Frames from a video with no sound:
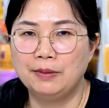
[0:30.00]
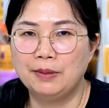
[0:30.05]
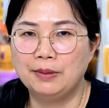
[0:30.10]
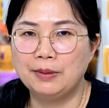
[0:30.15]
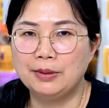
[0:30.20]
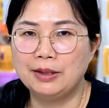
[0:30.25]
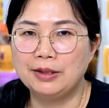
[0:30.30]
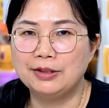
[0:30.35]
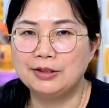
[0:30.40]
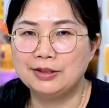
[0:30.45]

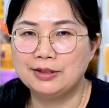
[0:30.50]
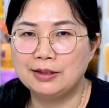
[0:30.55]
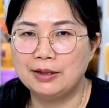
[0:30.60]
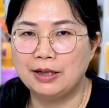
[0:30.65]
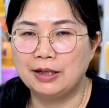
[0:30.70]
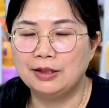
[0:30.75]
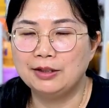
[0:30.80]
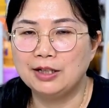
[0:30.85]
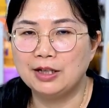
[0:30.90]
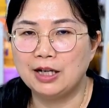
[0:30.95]
This
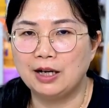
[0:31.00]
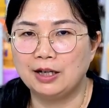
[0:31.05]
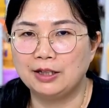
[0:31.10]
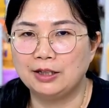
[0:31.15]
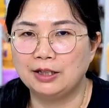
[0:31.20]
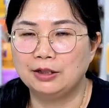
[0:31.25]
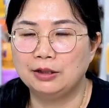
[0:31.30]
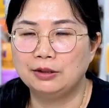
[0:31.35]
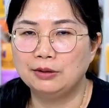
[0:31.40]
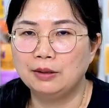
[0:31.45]

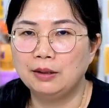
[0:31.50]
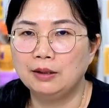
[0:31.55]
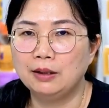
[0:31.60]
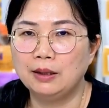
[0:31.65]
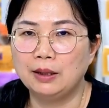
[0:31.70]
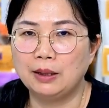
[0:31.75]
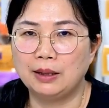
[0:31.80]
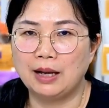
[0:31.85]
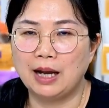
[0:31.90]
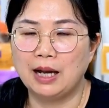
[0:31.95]

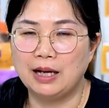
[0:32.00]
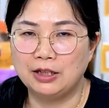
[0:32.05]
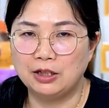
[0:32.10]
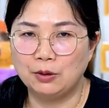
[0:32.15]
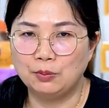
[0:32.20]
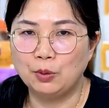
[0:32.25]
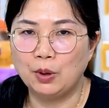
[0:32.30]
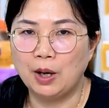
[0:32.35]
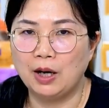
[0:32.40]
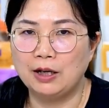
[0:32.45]
interlining has
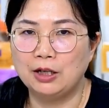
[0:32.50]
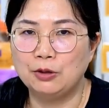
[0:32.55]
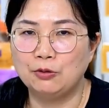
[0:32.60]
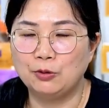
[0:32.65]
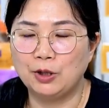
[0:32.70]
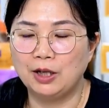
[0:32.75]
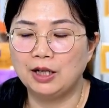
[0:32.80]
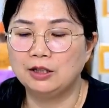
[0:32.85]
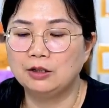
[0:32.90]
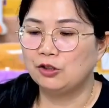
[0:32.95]
a wide
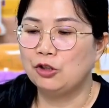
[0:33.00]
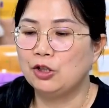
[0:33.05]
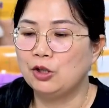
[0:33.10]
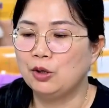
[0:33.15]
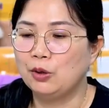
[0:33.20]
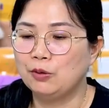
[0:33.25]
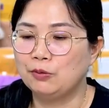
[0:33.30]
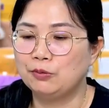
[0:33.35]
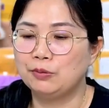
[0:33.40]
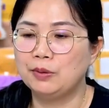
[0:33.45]
range
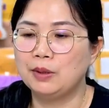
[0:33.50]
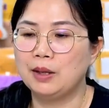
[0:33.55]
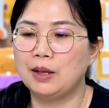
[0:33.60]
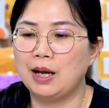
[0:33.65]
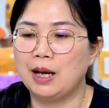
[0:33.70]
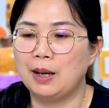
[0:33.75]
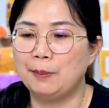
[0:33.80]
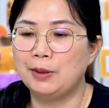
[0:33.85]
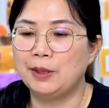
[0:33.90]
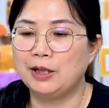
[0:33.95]
of
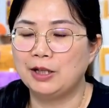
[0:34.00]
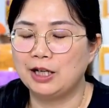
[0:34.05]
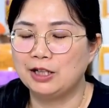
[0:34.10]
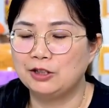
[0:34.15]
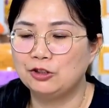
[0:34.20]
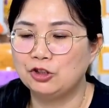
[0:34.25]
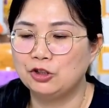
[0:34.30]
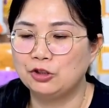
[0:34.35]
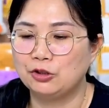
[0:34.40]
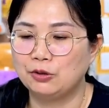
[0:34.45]

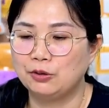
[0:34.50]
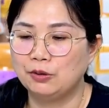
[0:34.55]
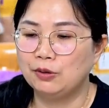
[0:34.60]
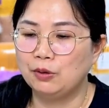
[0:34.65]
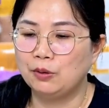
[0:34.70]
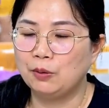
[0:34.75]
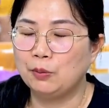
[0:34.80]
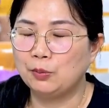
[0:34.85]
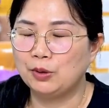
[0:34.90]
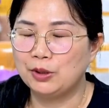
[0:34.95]

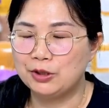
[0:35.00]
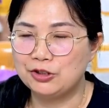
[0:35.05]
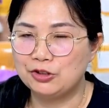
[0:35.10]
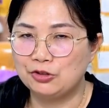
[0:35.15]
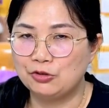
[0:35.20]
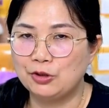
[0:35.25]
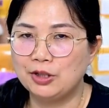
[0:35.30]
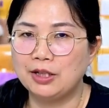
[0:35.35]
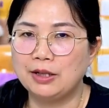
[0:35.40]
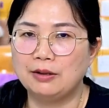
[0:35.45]
application with
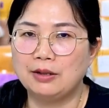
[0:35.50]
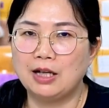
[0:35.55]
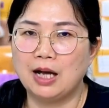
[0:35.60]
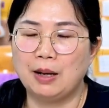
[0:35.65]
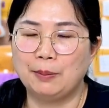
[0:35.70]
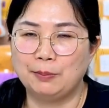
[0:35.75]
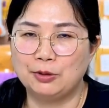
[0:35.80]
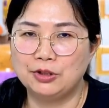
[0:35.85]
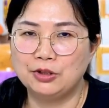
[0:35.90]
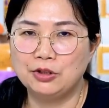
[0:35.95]
three
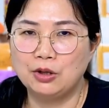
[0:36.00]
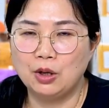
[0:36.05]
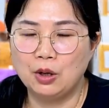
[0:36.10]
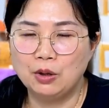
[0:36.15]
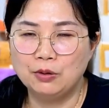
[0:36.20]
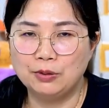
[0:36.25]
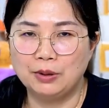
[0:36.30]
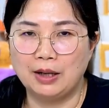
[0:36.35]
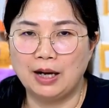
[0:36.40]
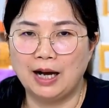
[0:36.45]
types
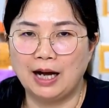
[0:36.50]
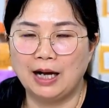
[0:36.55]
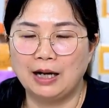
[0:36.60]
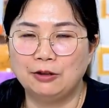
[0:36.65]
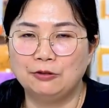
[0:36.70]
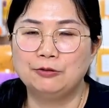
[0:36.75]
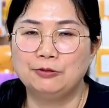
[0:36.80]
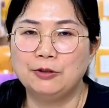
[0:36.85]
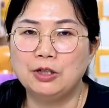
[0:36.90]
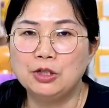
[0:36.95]
of
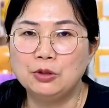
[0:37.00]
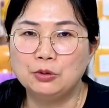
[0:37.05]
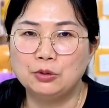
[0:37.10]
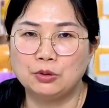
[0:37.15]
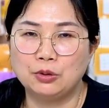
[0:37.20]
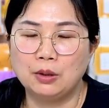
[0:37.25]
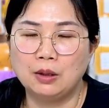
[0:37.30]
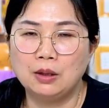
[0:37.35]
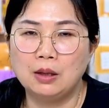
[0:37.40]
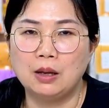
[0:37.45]
hand feel: